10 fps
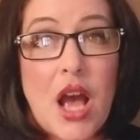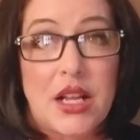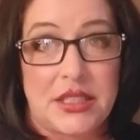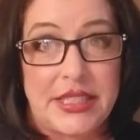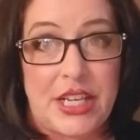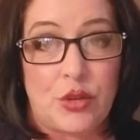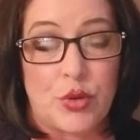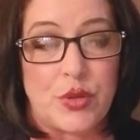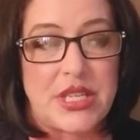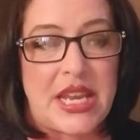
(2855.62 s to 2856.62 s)
cleaning
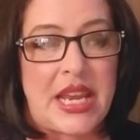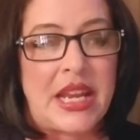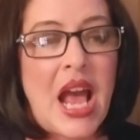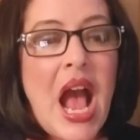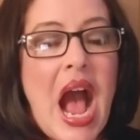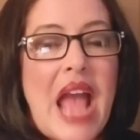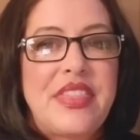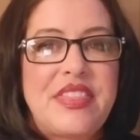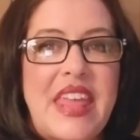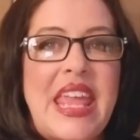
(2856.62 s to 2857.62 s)
routine. I
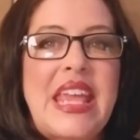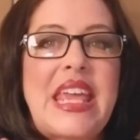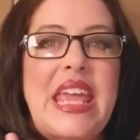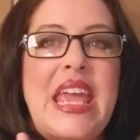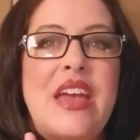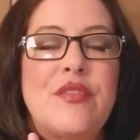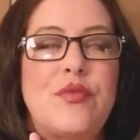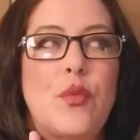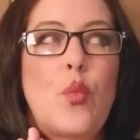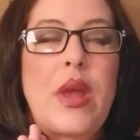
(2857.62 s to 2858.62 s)
think
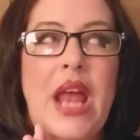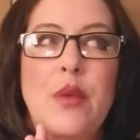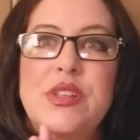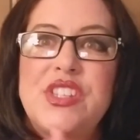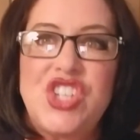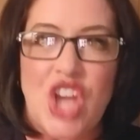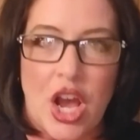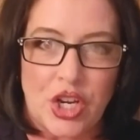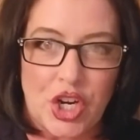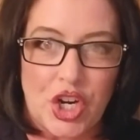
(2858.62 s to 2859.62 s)
when I was
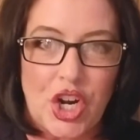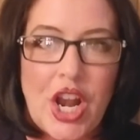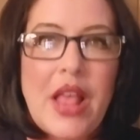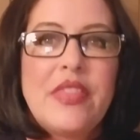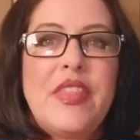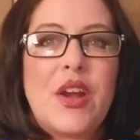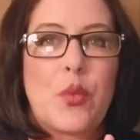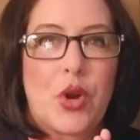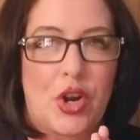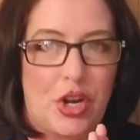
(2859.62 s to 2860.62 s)
younger, there
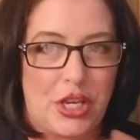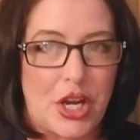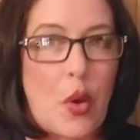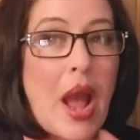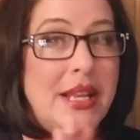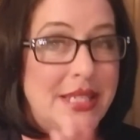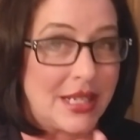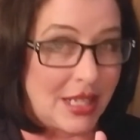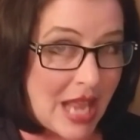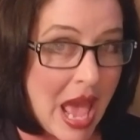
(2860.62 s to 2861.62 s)
were, you know, I did
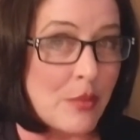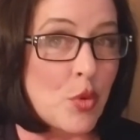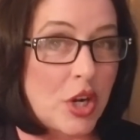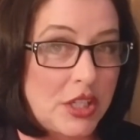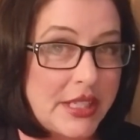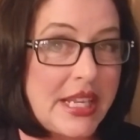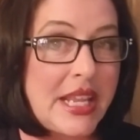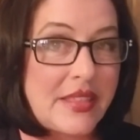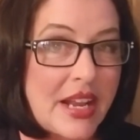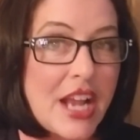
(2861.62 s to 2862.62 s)
a lot more
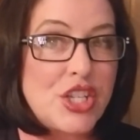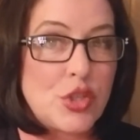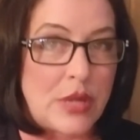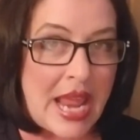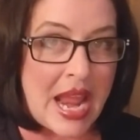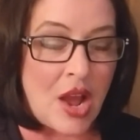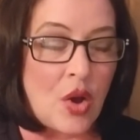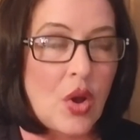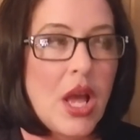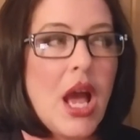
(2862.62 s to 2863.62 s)
cleaning than I do
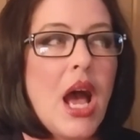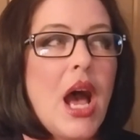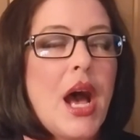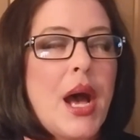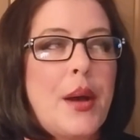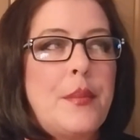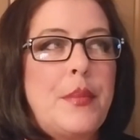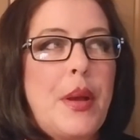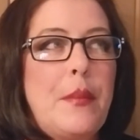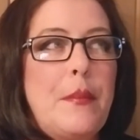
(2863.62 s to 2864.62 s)
now.
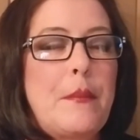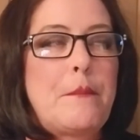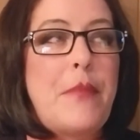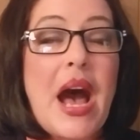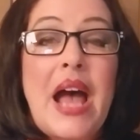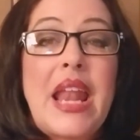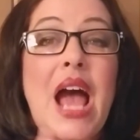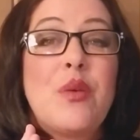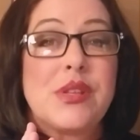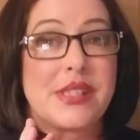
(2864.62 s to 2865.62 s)
But
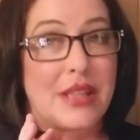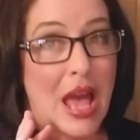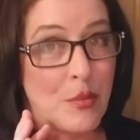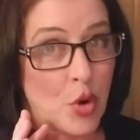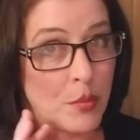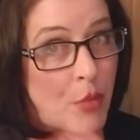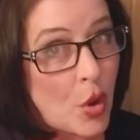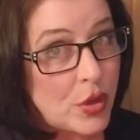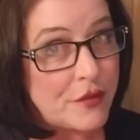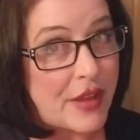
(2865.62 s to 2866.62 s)
I was a lot more
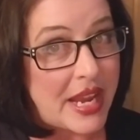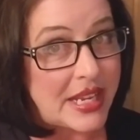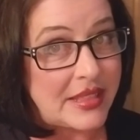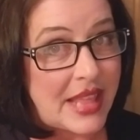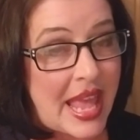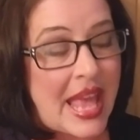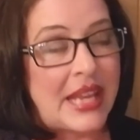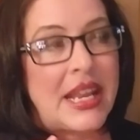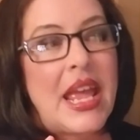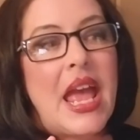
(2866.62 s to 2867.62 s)
motivated
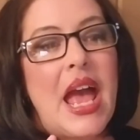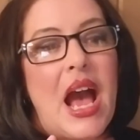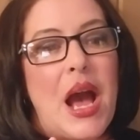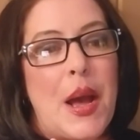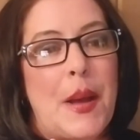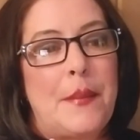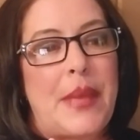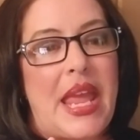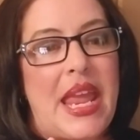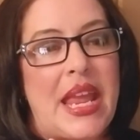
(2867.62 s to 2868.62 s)
then.
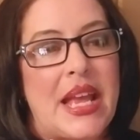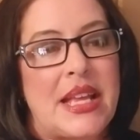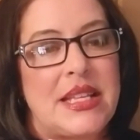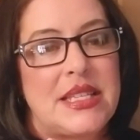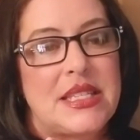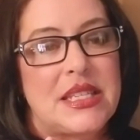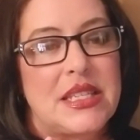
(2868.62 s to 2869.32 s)
And,